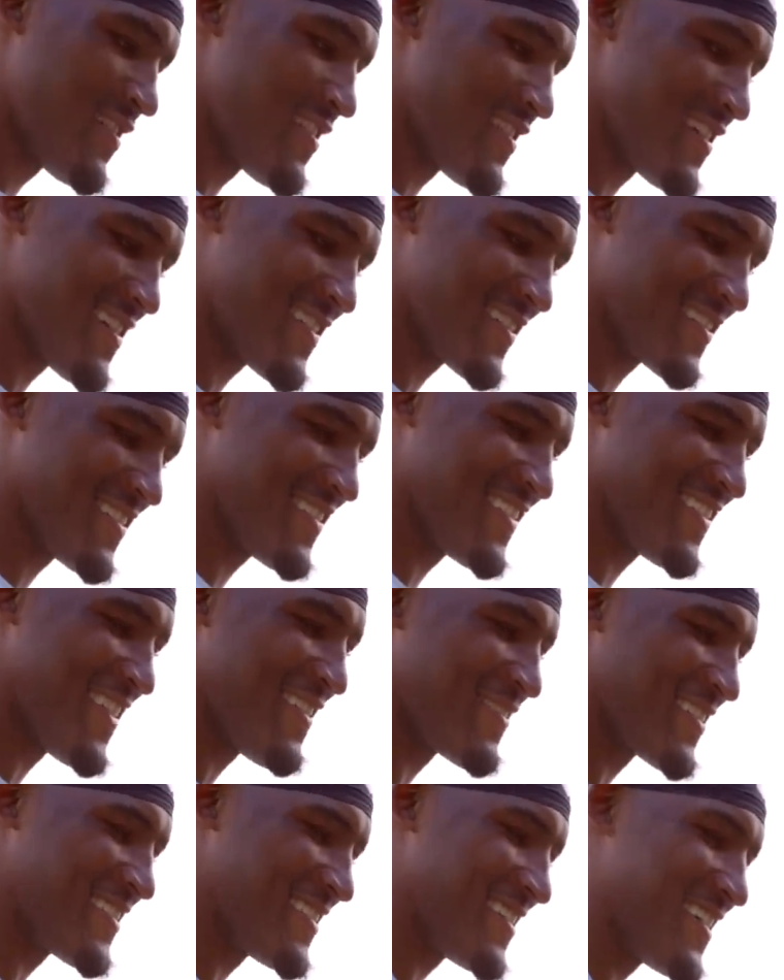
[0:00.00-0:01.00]
There you go. Have a
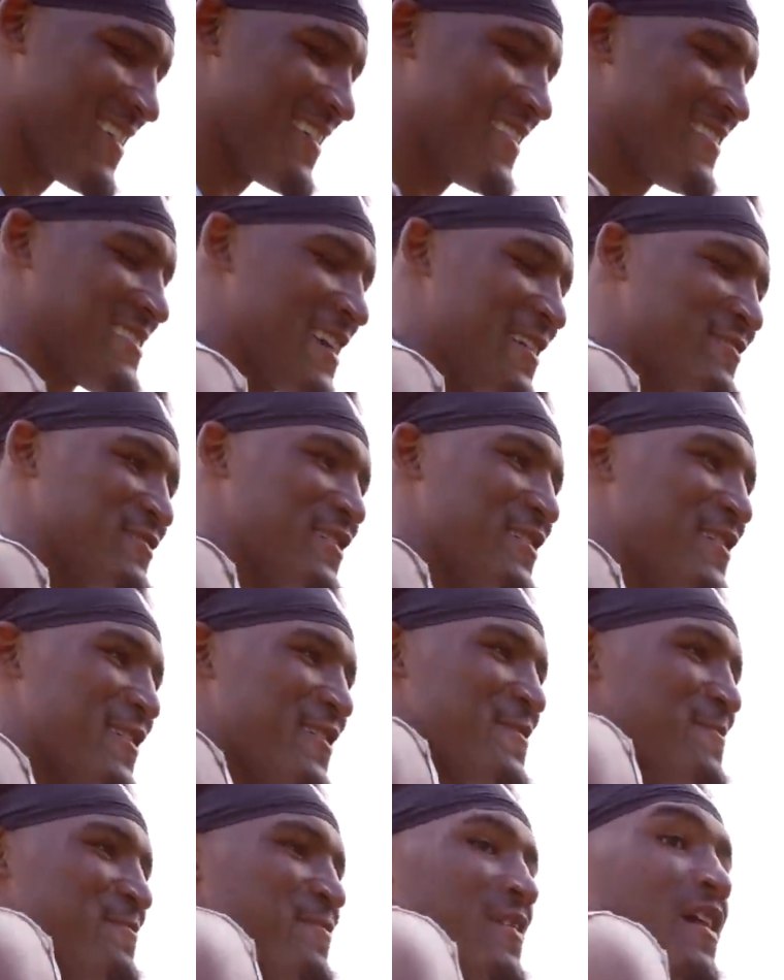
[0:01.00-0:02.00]
good day. Safe journey
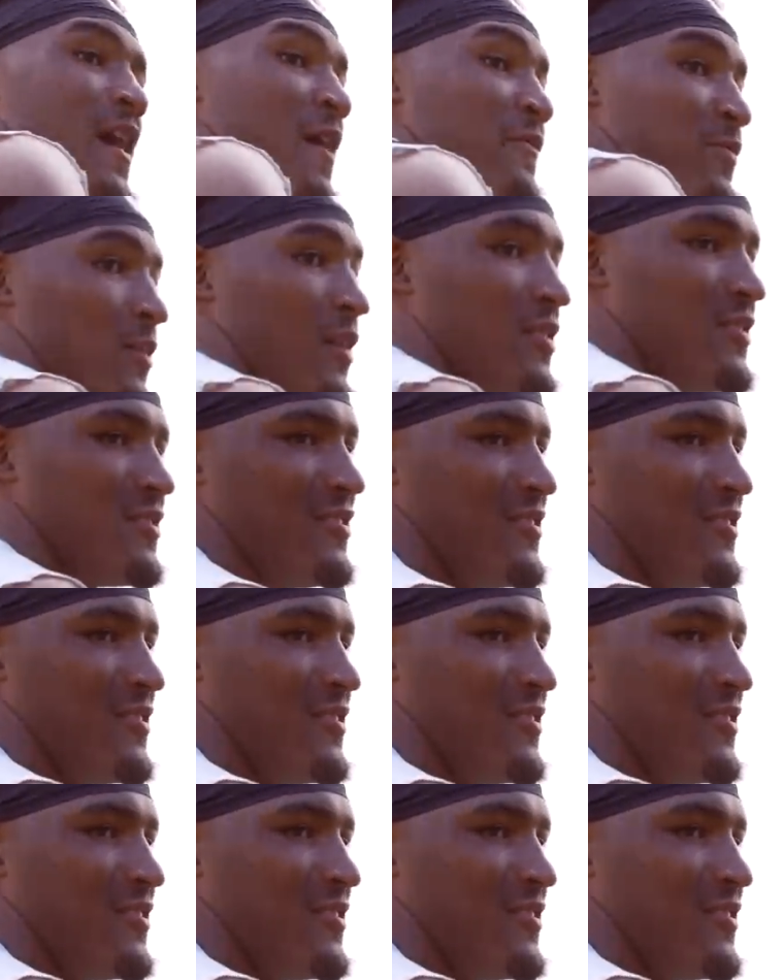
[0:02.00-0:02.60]
home. I'm from London.